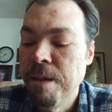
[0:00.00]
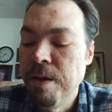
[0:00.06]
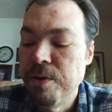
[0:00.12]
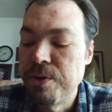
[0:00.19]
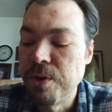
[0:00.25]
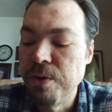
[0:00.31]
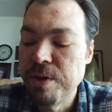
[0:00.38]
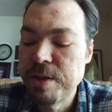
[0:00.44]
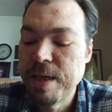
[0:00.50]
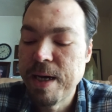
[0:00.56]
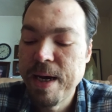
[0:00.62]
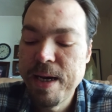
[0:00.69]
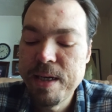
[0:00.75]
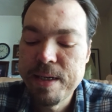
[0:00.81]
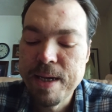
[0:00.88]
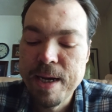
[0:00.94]
So the
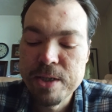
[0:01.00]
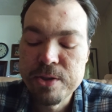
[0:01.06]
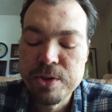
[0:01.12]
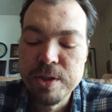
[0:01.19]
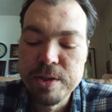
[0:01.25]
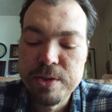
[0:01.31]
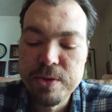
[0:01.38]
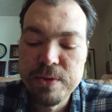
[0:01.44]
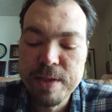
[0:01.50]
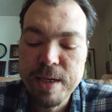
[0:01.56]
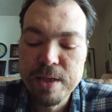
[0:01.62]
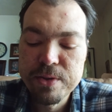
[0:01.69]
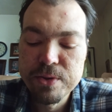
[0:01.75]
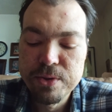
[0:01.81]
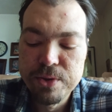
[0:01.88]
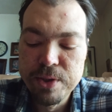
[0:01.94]
Dahaya Doctrine in
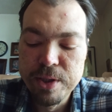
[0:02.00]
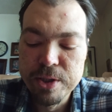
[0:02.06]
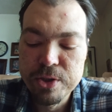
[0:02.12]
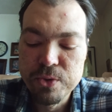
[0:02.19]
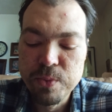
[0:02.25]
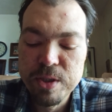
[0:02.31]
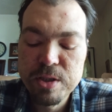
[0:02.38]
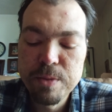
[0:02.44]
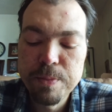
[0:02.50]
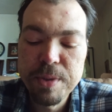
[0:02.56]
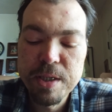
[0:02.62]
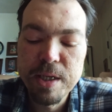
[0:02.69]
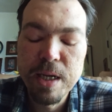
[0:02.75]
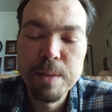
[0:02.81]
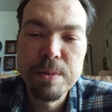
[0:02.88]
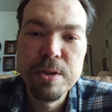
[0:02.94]
2006, once it
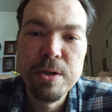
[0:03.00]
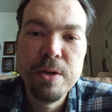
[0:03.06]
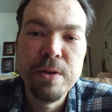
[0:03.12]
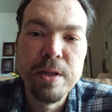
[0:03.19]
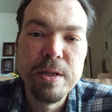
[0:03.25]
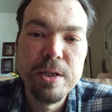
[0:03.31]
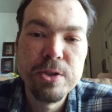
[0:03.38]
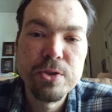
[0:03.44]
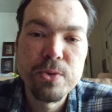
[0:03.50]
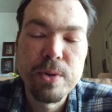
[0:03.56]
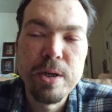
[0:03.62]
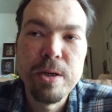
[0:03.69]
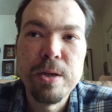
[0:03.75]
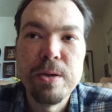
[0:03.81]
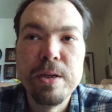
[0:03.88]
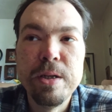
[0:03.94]
became clear that
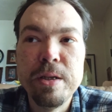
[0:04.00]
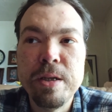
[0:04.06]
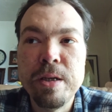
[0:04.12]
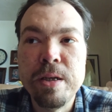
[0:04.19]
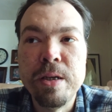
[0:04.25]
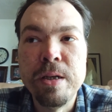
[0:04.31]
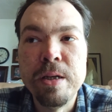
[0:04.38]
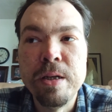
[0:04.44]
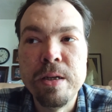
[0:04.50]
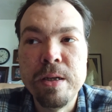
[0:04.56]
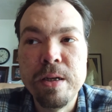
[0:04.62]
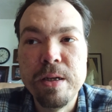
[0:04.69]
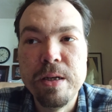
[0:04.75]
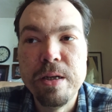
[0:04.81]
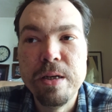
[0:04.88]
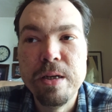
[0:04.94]
Israel and
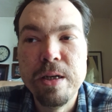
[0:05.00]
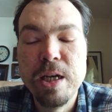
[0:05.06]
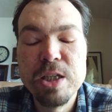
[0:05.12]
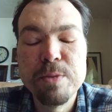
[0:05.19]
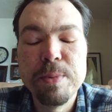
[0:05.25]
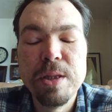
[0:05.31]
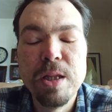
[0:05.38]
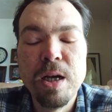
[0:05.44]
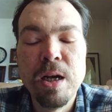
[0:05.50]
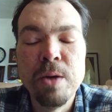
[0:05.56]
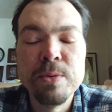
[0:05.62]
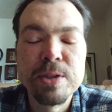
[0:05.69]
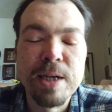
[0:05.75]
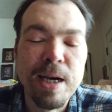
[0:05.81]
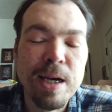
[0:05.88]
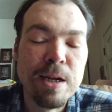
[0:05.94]
Hezbollah
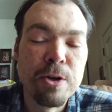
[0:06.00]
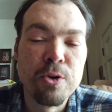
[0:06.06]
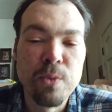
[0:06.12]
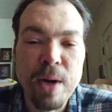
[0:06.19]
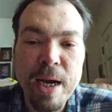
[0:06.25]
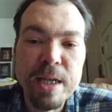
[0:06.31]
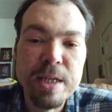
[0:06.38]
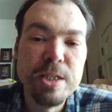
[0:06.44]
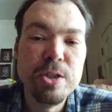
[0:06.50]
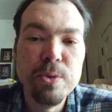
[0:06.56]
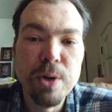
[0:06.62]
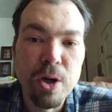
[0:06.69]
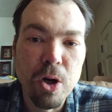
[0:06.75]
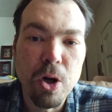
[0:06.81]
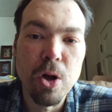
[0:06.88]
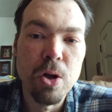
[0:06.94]
was kind of grinding to a
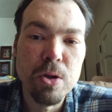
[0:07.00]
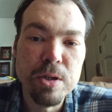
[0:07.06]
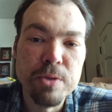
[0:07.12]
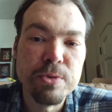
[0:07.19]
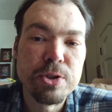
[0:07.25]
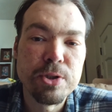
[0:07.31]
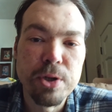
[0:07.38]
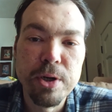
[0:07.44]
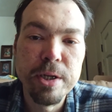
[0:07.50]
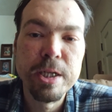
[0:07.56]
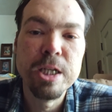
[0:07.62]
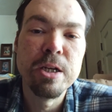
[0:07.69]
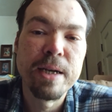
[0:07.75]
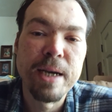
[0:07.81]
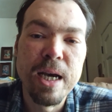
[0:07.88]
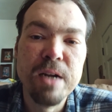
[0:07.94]
halt and it was turning
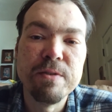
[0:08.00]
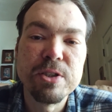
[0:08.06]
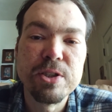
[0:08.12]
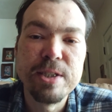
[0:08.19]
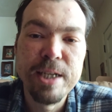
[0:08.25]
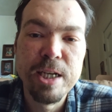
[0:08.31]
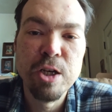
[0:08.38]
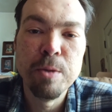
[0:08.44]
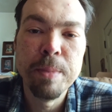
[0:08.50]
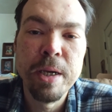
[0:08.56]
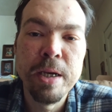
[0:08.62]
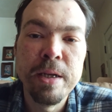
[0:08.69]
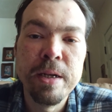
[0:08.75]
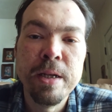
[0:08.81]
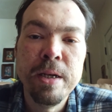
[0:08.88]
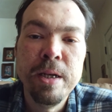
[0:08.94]
into kind of a
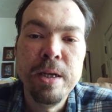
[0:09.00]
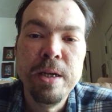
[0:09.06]
stalemate,